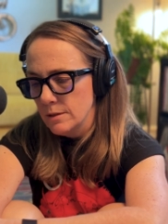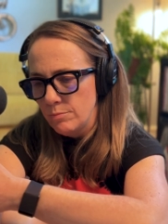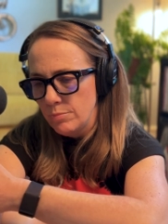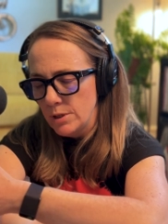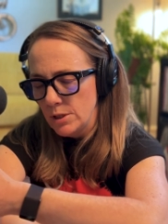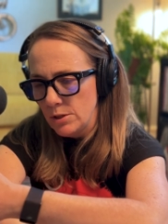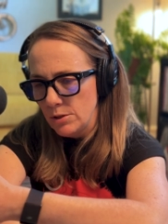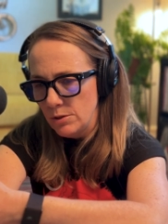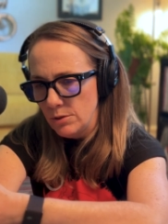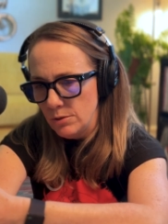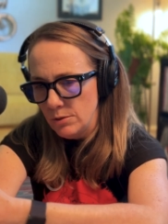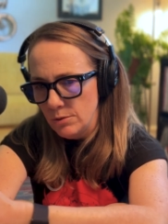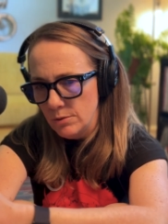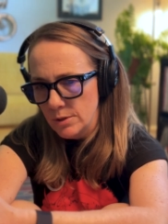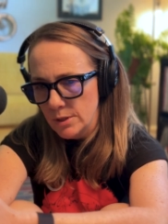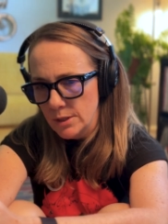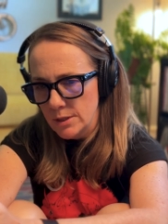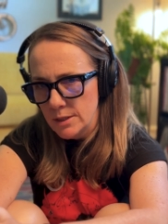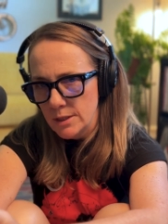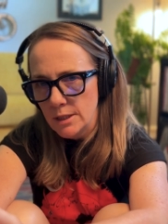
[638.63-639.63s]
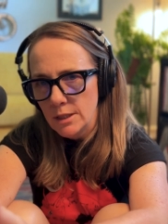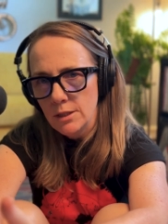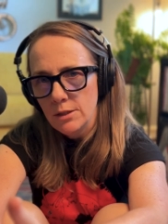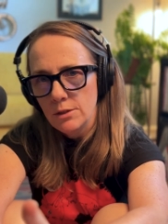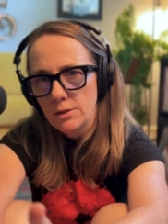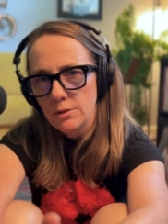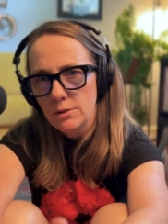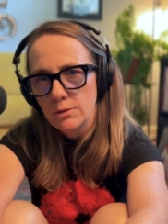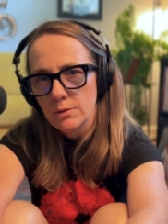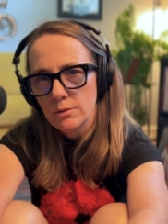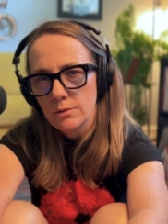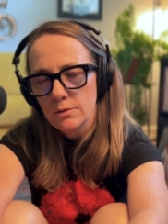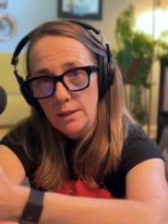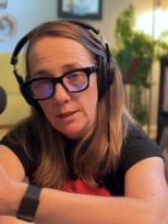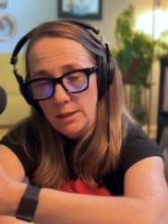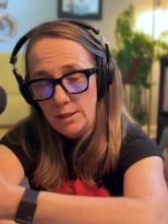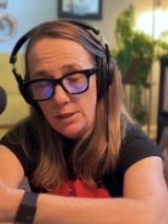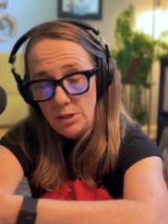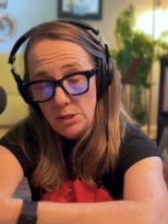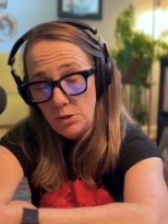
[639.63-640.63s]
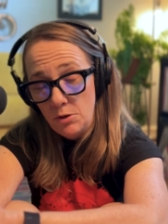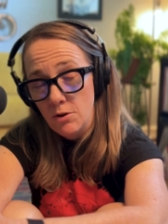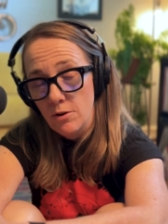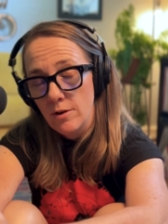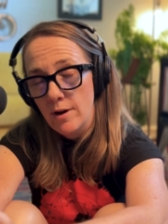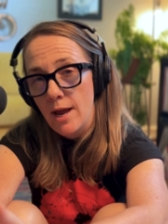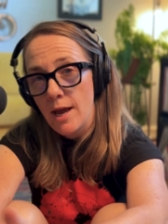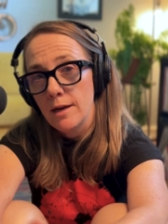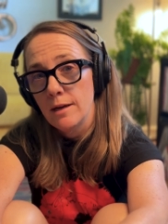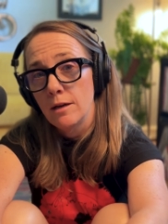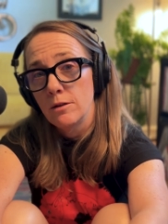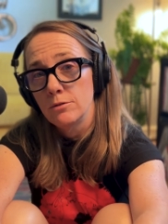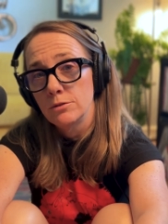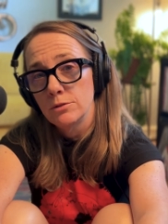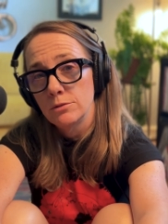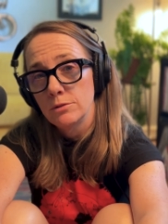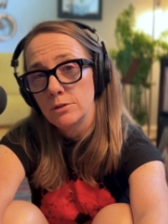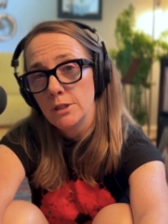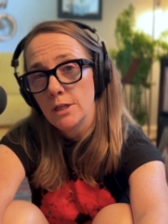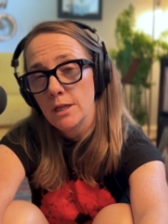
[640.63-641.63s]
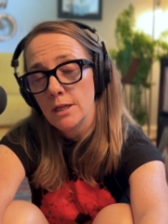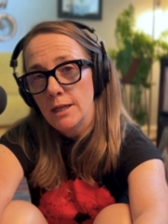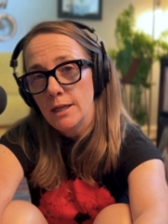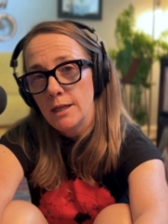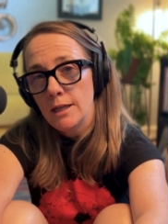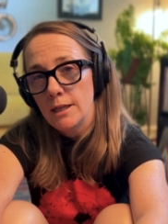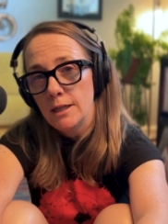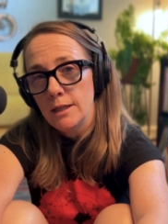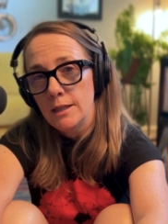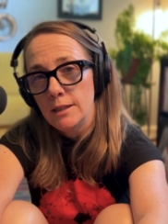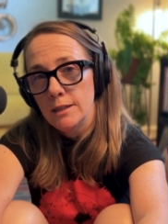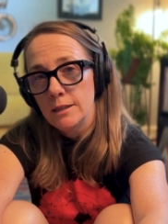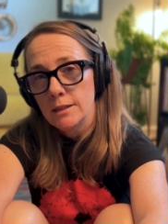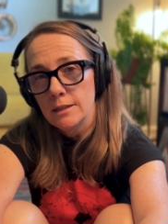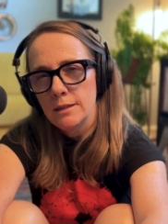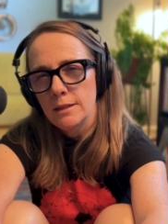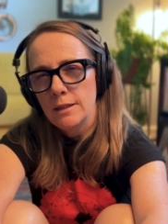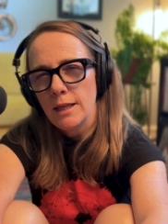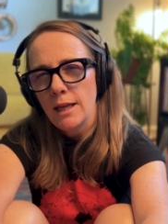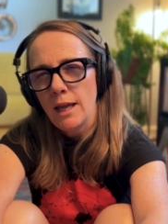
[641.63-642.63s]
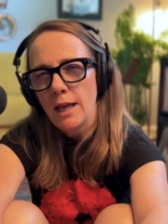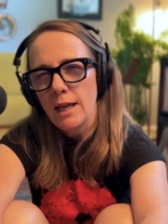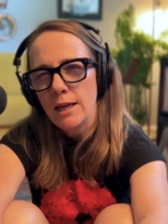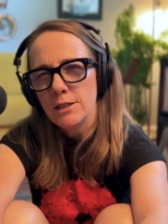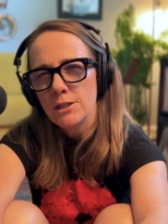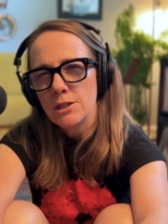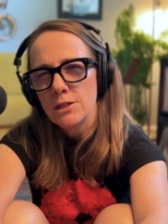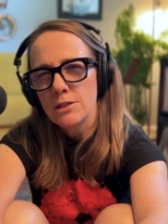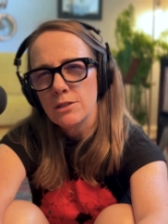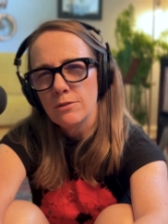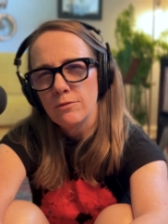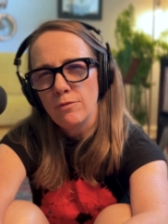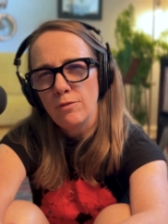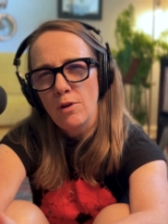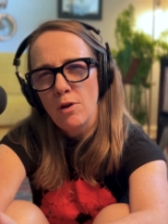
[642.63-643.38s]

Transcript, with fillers: but you continue into your adulthood, and the edges of